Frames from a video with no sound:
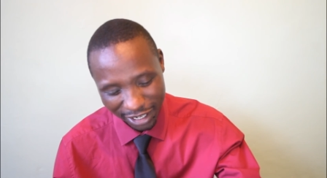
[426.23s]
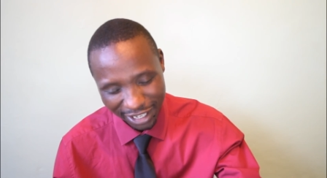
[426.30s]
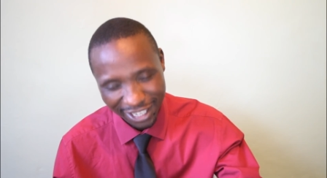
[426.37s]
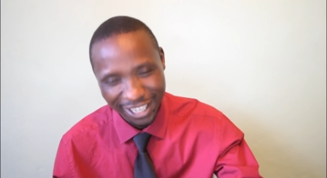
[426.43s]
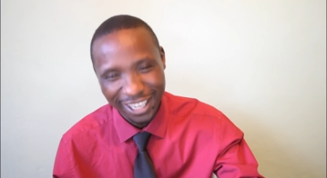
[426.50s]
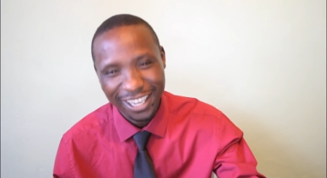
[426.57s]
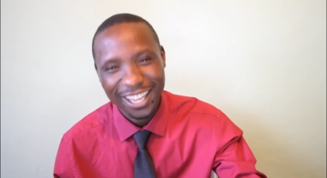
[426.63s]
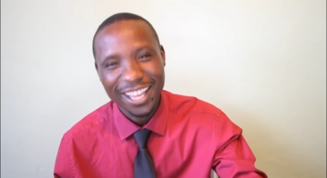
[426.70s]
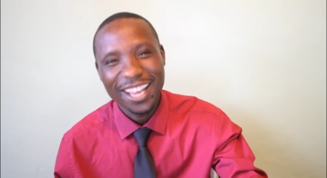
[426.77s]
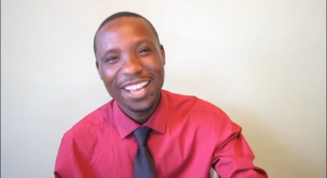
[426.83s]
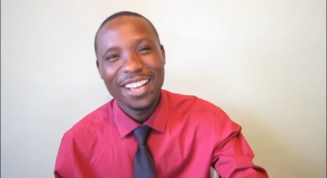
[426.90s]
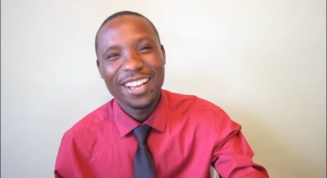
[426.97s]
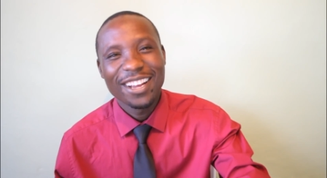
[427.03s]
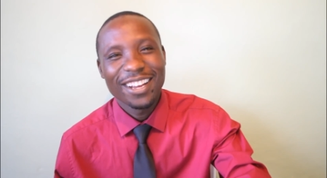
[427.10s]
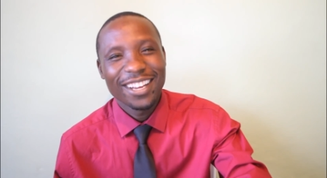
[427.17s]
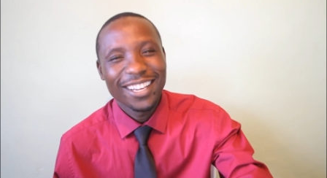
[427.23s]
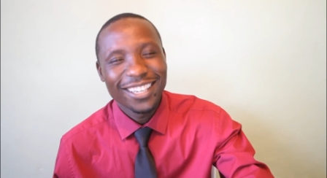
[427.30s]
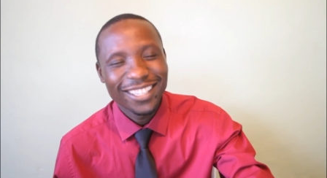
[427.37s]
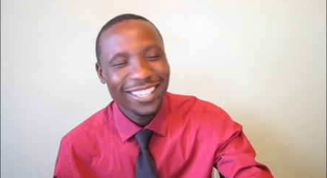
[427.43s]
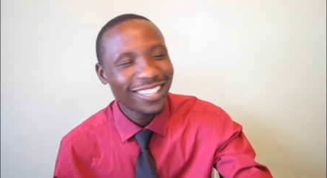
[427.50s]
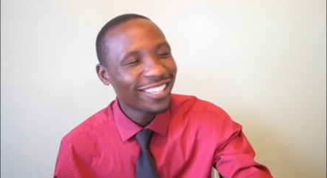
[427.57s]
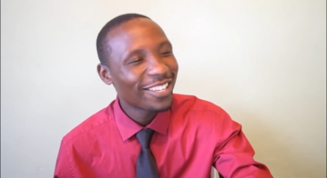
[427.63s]

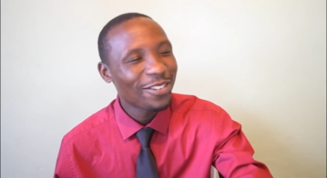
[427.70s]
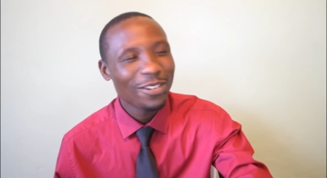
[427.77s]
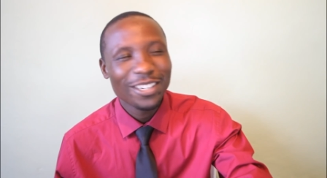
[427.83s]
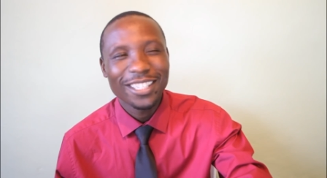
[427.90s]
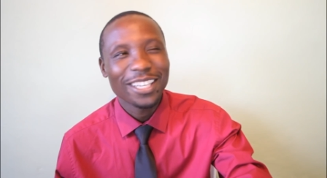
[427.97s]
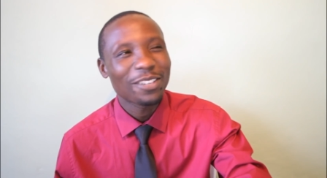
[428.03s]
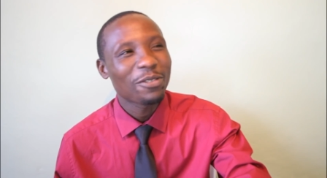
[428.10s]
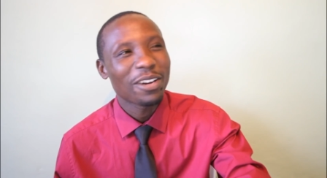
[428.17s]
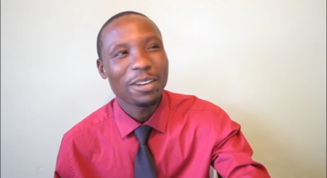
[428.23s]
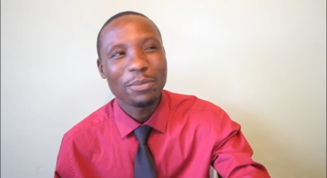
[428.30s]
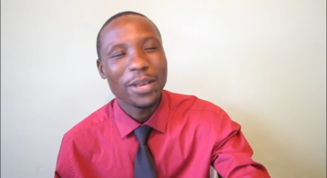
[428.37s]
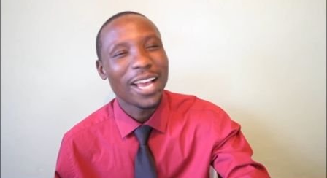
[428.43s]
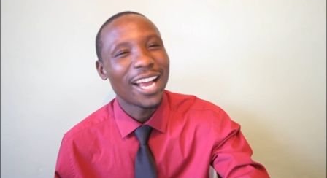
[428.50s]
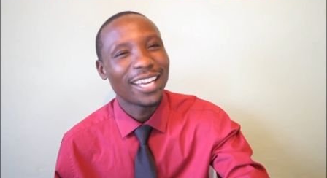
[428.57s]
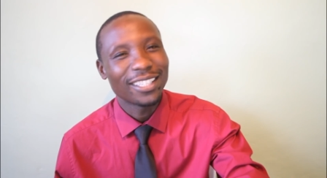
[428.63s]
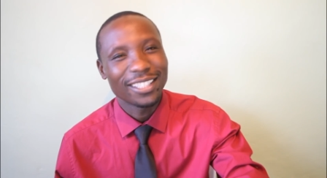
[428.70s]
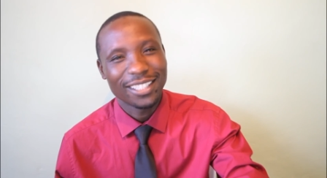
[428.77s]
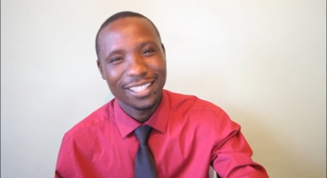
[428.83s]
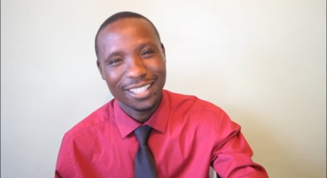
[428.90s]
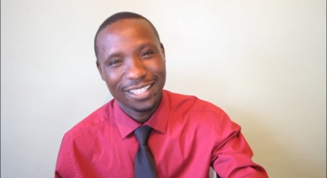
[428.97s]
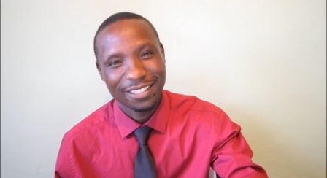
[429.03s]
Ndindi Nyoro is actually behind.